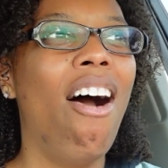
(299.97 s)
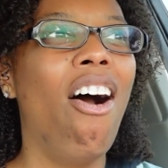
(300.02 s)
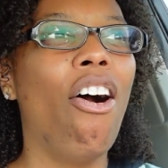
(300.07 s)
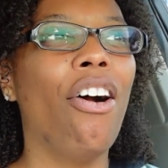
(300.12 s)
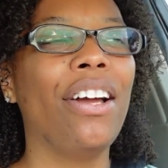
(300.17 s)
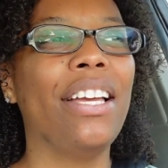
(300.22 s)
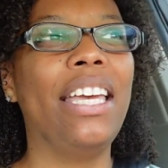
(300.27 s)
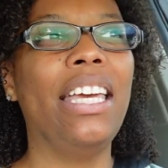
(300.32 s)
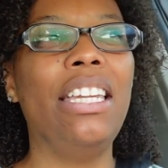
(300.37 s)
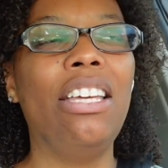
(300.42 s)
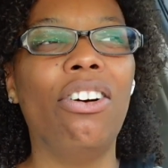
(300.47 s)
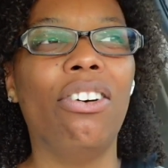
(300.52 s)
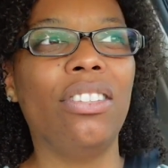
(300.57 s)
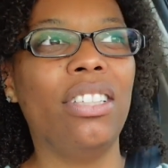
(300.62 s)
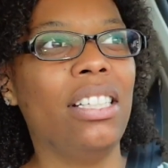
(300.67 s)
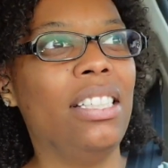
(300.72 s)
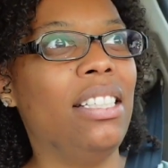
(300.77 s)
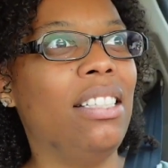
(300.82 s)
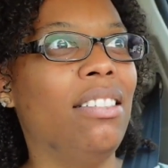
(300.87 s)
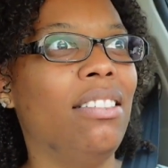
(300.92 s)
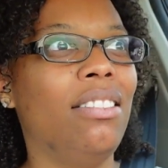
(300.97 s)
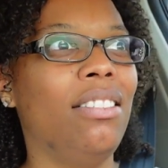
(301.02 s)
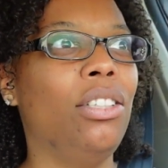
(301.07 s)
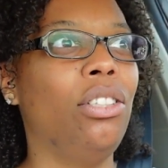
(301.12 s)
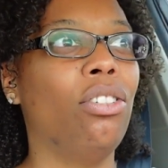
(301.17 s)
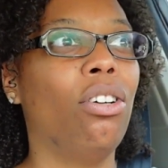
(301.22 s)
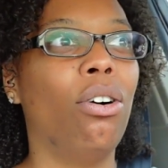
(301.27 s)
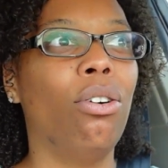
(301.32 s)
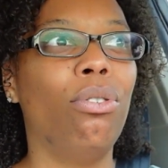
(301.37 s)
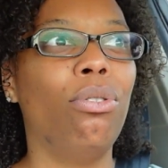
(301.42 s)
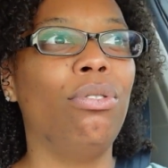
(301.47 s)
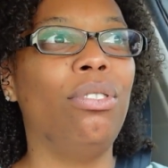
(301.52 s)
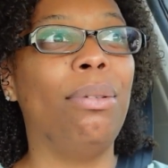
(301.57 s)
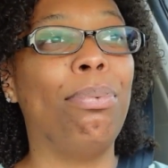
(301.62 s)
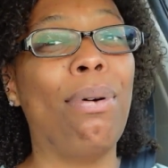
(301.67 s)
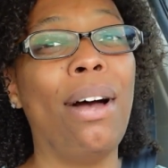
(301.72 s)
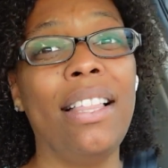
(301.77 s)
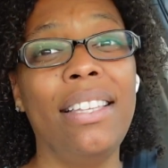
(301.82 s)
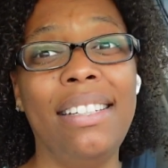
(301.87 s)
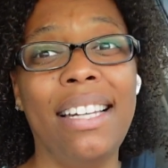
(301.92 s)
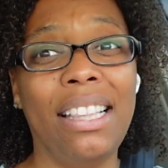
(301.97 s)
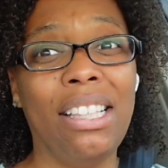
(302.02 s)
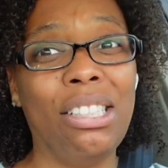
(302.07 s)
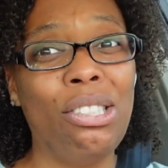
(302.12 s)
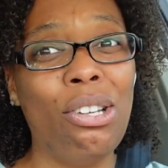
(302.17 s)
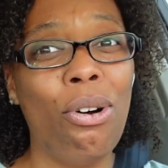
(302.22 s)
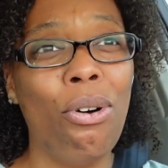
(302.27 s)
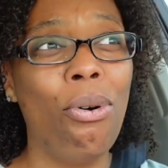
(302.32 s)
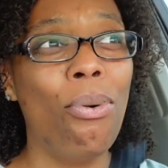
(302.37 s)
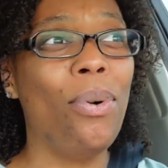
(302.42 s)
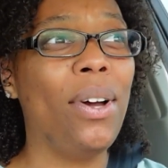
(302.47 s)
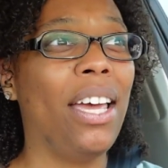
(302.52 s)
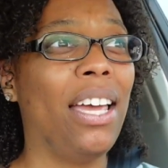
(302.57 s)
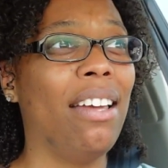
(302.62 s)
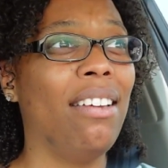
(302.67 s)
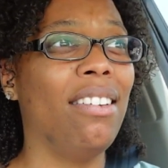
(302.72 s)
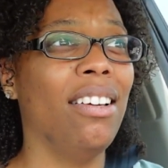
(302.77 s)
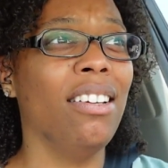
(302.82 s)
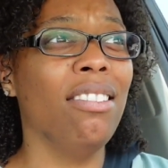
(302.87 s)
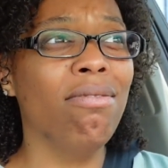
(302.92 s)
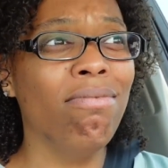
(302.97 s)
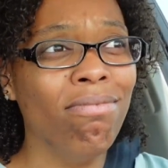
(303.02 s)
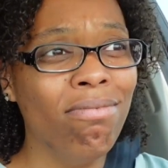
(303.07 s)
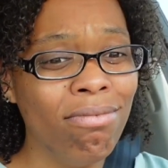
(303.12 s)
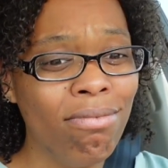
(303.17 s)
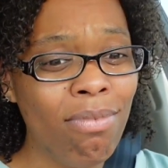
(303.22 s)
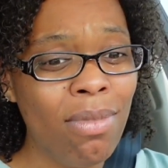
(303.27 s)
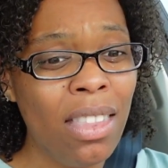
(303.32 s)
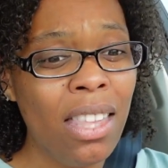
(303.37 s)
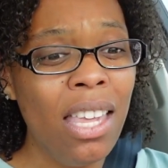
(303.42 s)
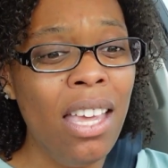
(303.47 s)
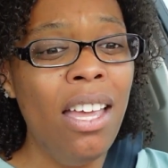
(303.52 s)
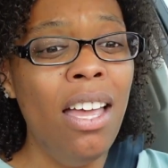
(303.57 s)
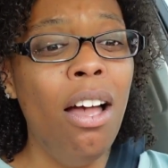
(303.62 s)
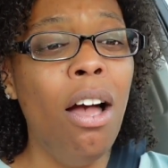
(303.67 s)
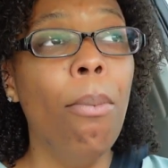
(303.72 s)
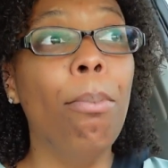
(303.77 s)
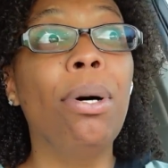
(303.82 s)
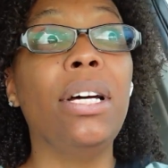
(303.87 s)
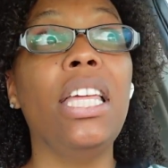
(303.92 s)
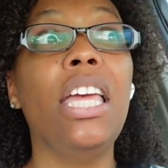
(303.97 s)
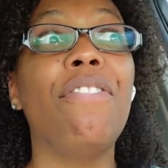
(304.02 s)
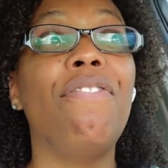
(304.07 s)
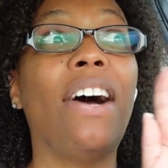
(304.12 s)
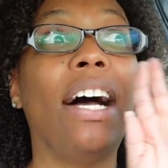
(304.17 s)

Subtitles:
or getting on the, you know, probably not the tollway, but if